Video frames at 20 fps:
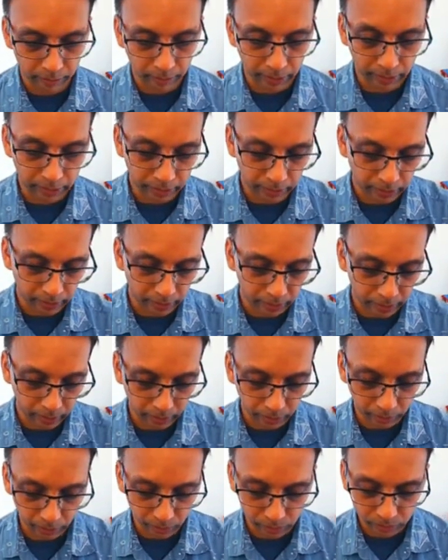making
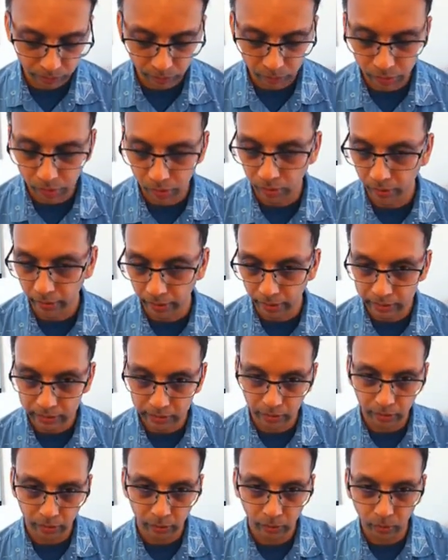
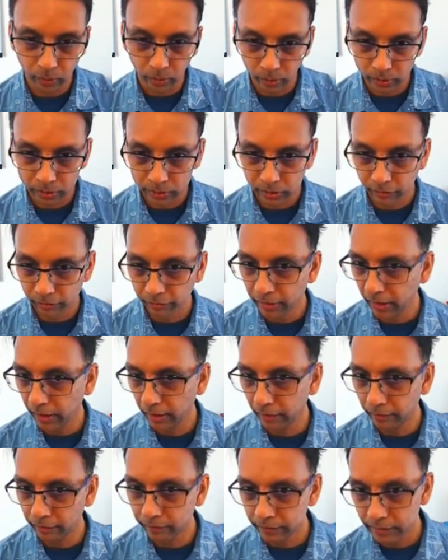drawings on the walls of
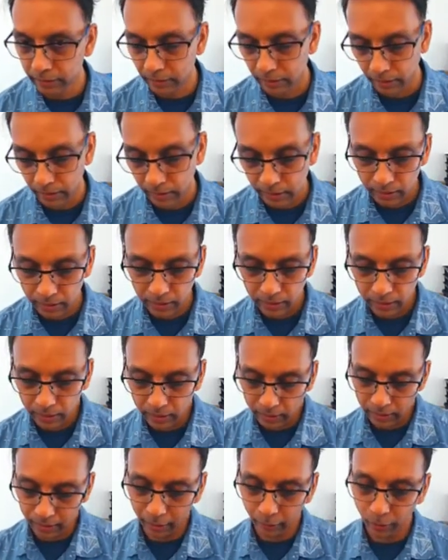caves,
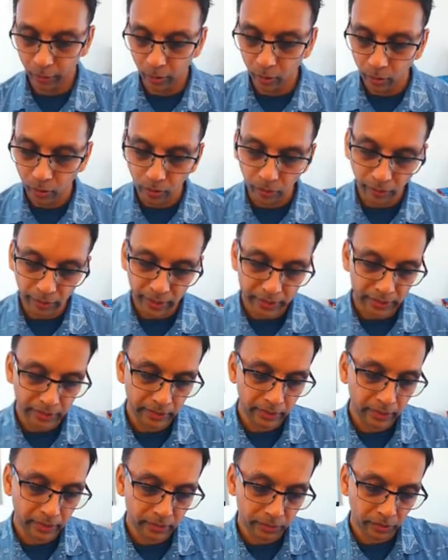they were
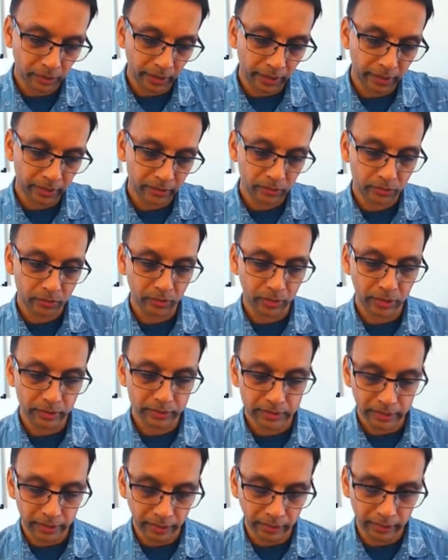already trying to
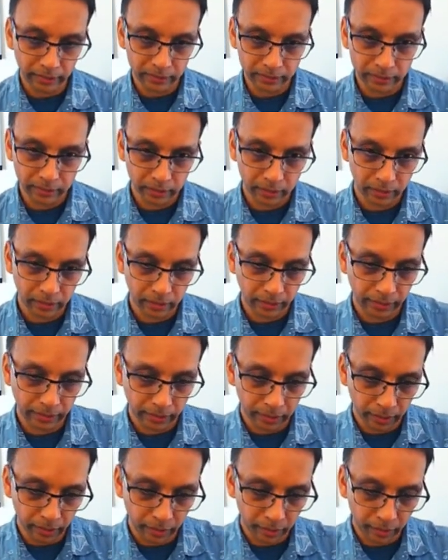translate
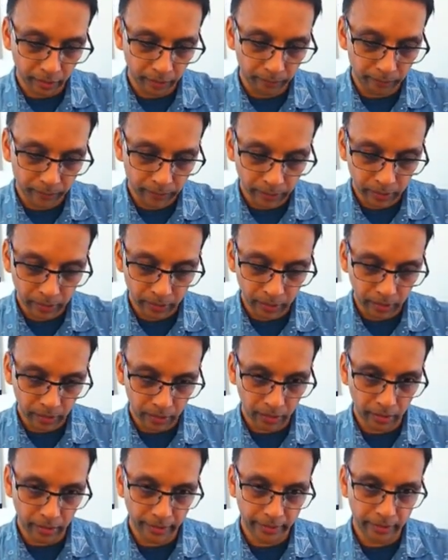like
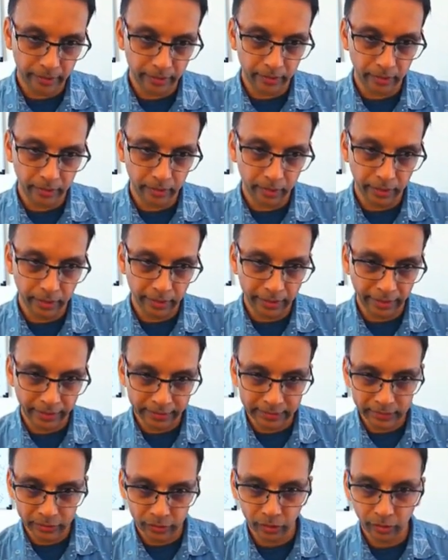an
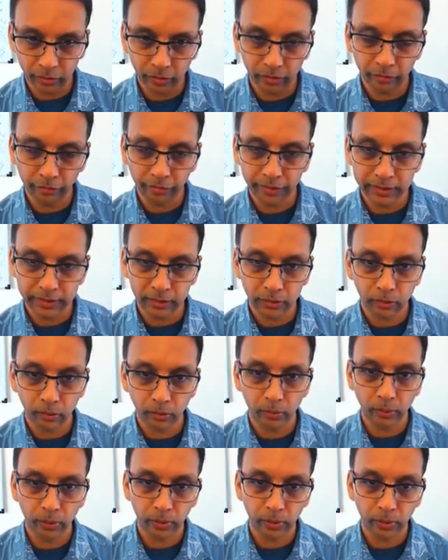external physical